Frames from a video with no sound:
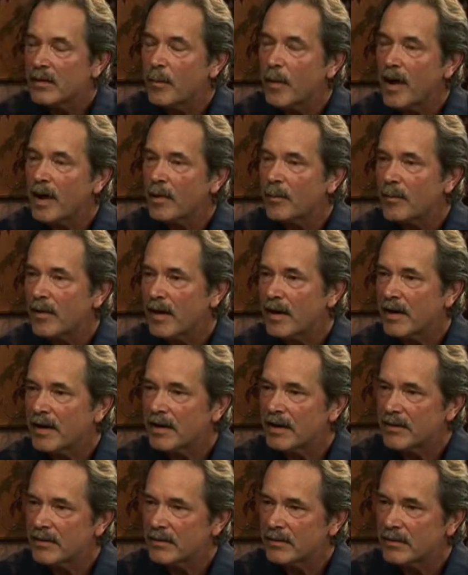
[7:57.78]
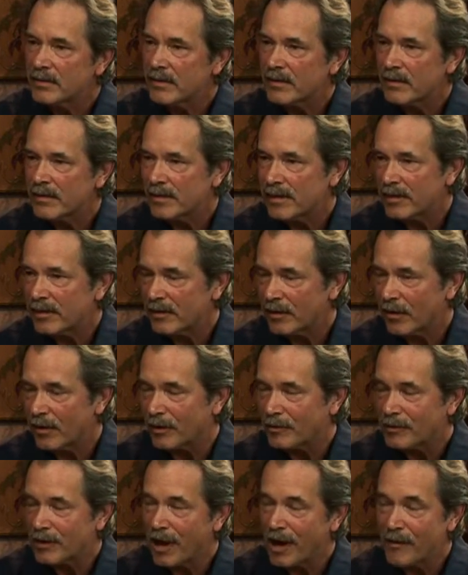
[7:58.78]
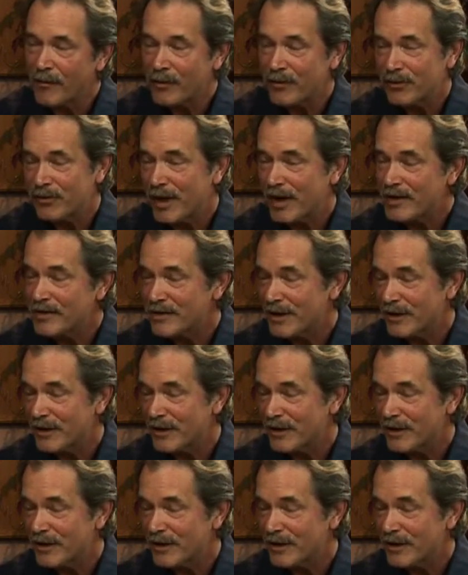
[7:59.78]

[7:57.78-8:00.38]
bottom line is our conversation